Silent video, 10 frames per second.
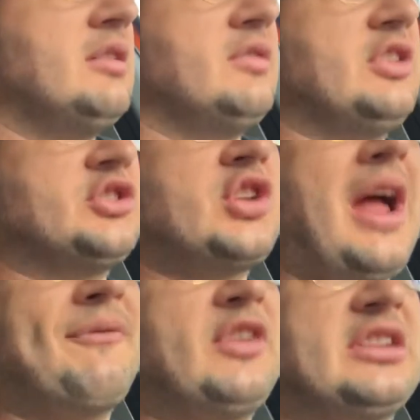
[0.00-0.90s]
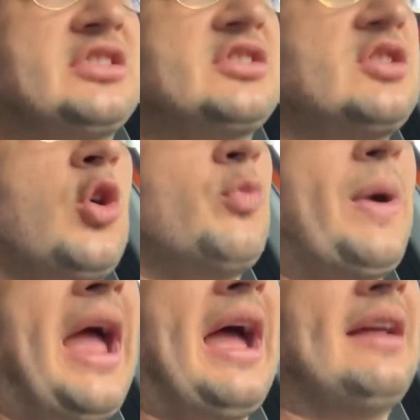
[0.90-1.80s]
The traffic's so
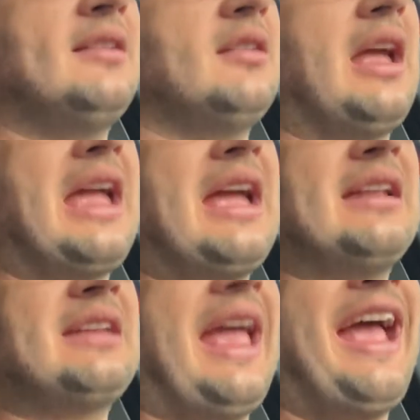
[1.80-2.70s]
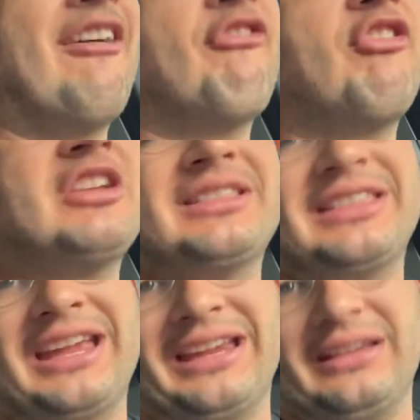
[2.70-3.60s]
bad, and
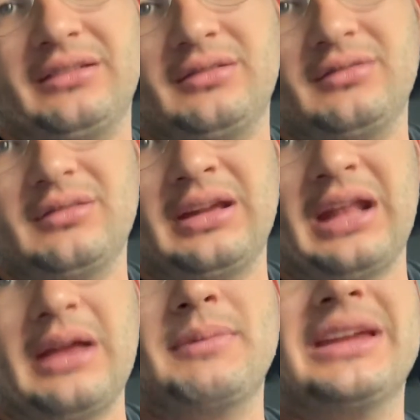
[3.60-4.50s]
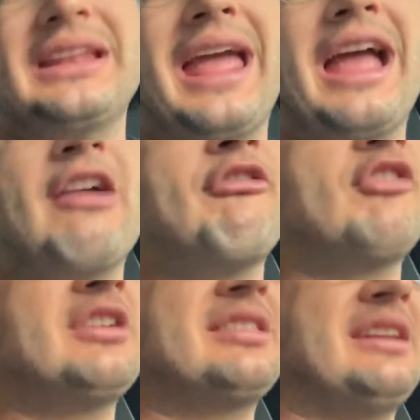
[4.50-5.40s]
everything, and I mean
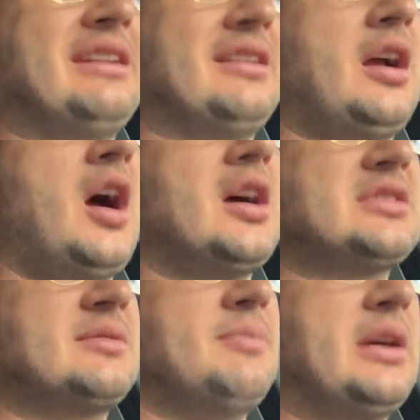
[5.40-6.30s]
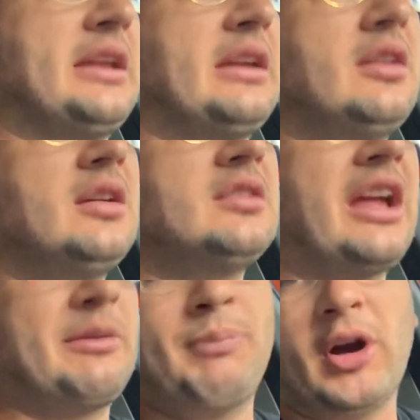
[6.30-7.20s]
everything, cost money.
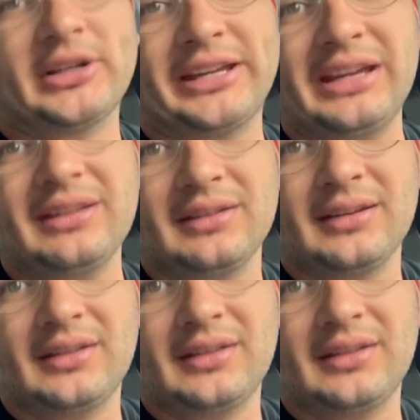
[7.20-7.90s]
Like parking?